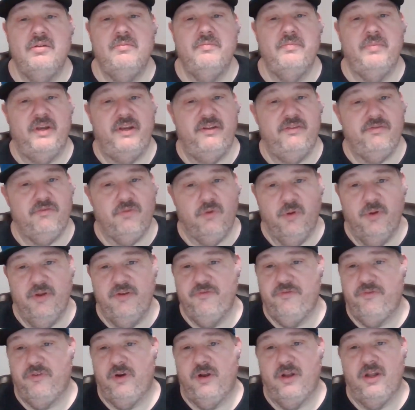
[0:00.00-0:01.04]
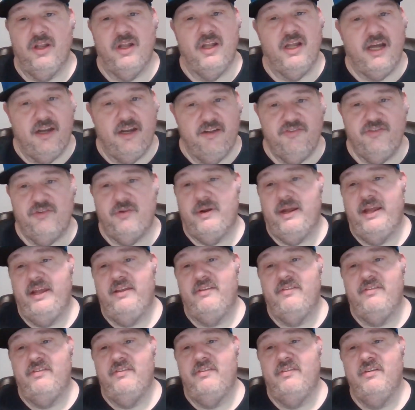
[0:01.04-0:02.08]
but he threw it for a lot of
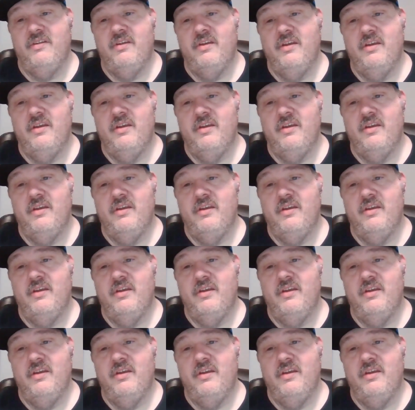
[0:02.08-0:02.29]
strikes.